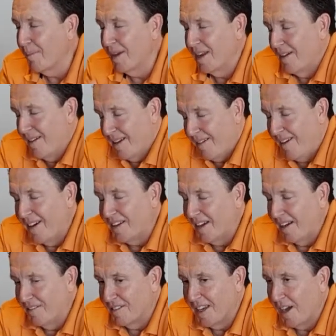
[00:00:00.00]
I
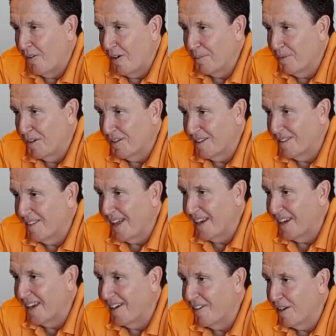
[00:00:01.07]
don't know. I'm not in
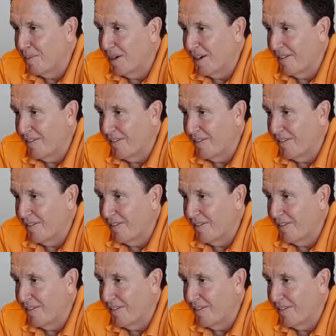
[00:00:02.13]
that area,